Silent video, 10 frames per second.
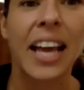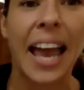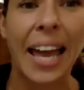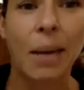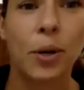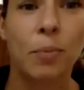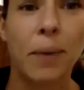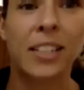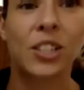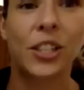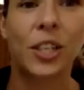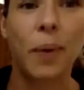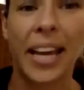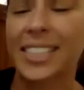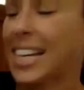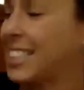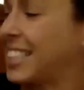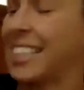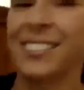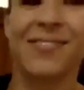Abel, make sure you're paying
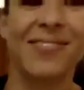attention.